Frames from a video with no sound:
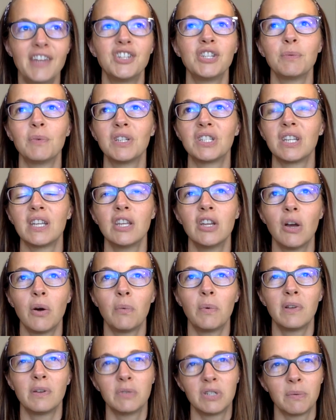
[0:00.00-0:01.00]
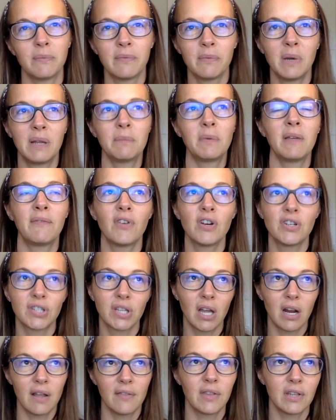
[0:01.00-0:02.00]
she was, when we first
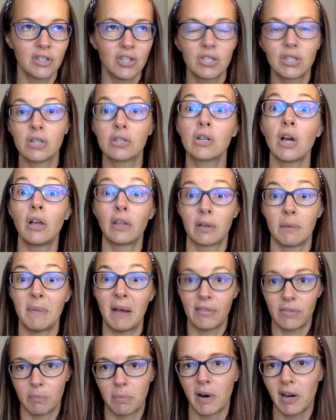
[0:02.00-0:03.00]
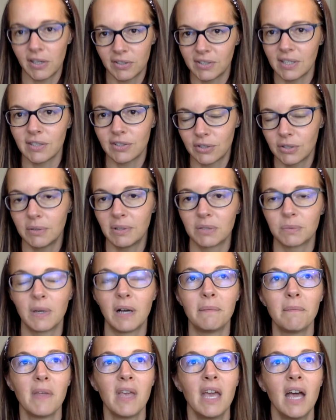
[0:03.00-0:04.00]
got on just to talk about the process too as
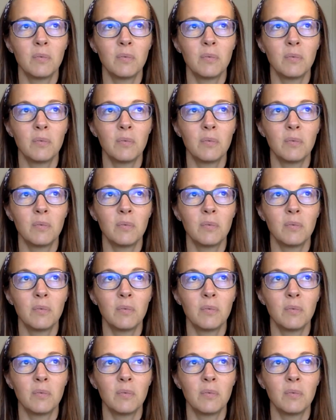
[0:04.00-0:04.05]
well.